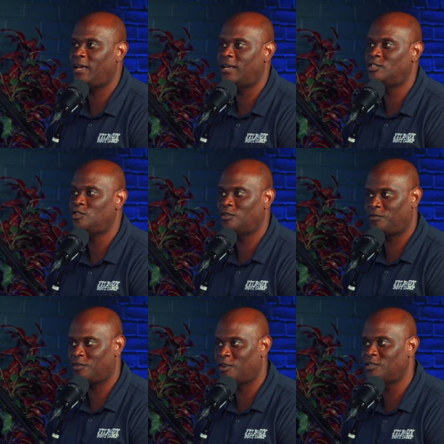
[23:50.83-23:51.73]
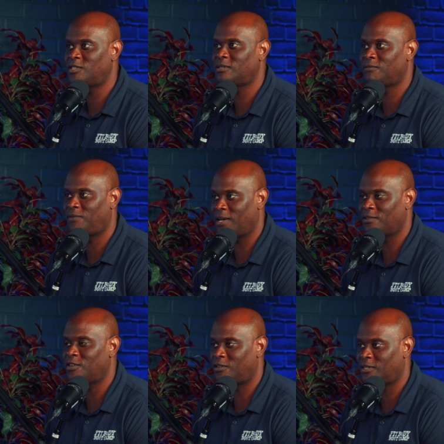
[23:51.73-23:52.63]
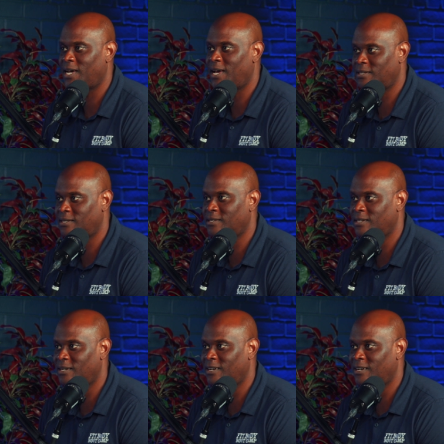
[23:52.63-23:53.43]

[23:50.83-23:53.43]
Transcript: is your first father-daughter dance